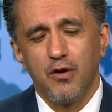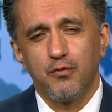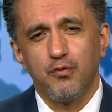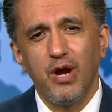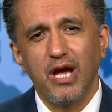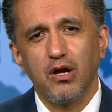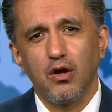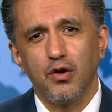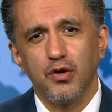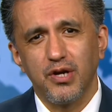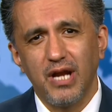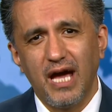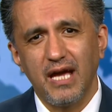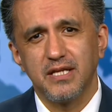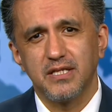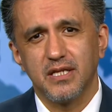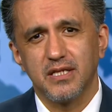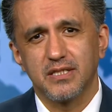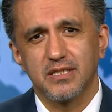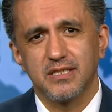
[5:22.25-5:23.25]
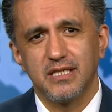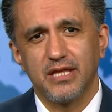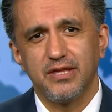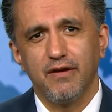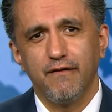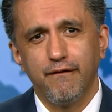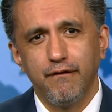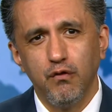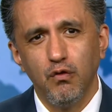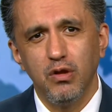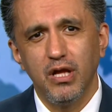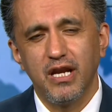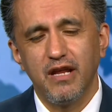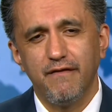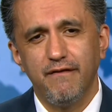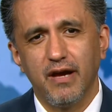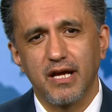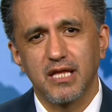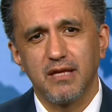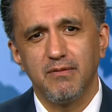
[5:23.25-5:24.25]
recognizes that the full and
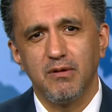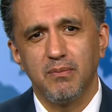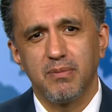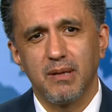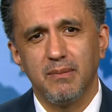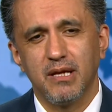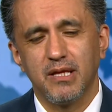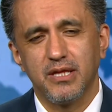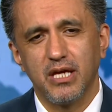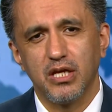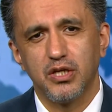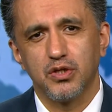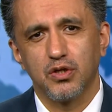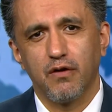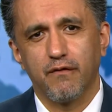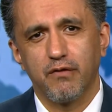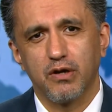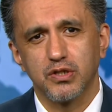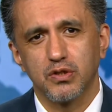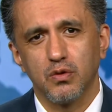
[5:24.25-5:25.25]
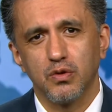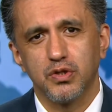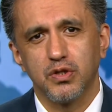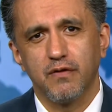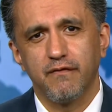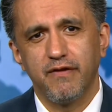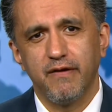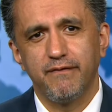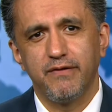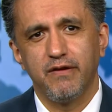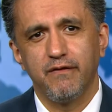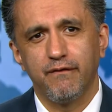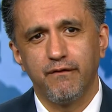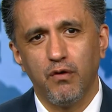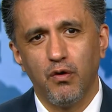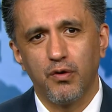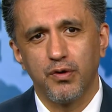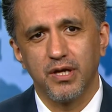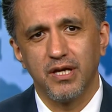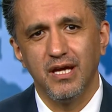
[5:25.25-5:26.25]
effective implementation of Resolution
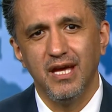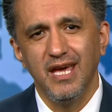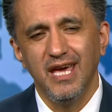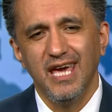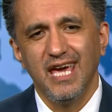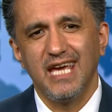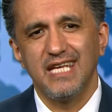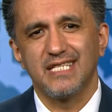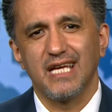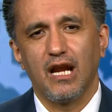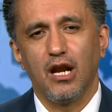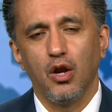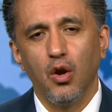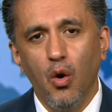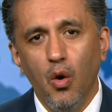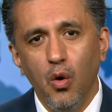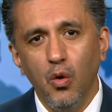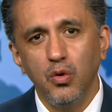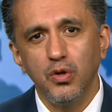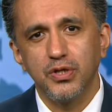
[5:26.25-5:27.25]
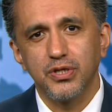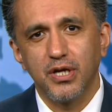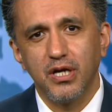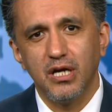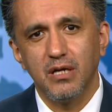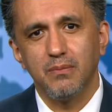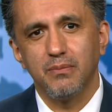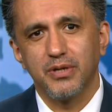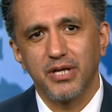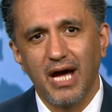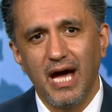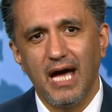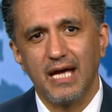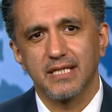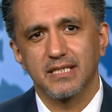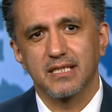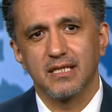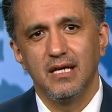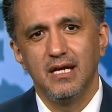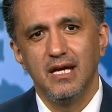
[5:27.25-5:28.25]
1540 is a long-term
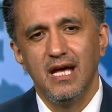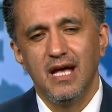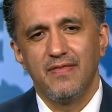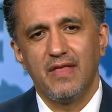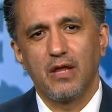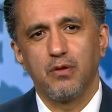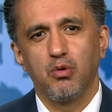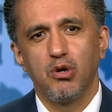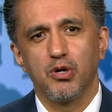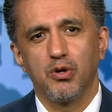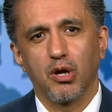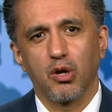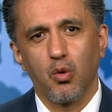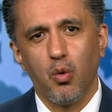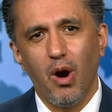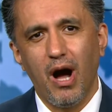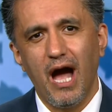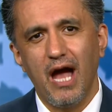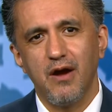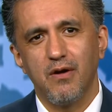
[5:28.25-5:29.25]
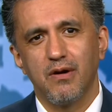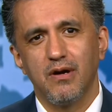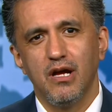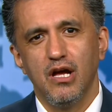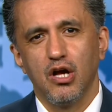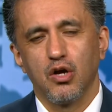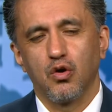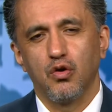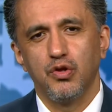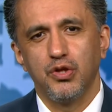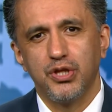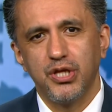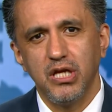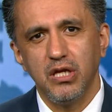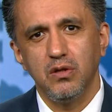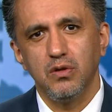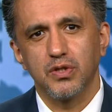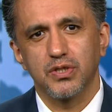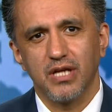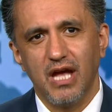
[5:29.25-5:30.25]
task that will require
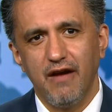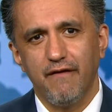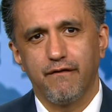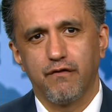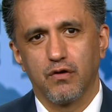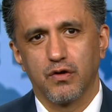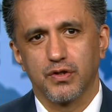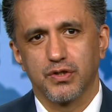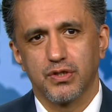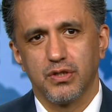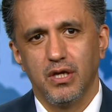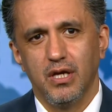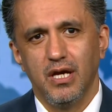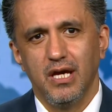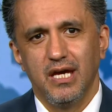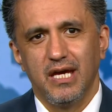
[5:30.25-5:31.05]
continuous efforts,